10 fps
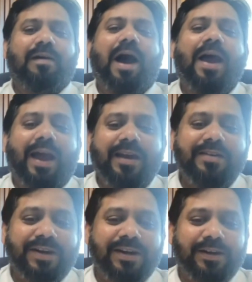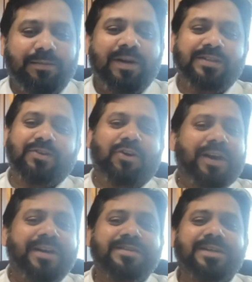I shall term it as an
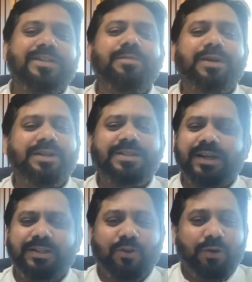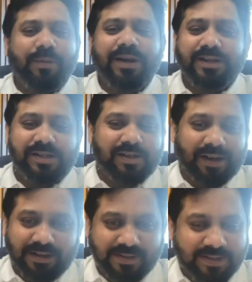online transaction because it's going to be a digital
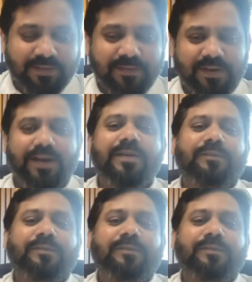currency, right?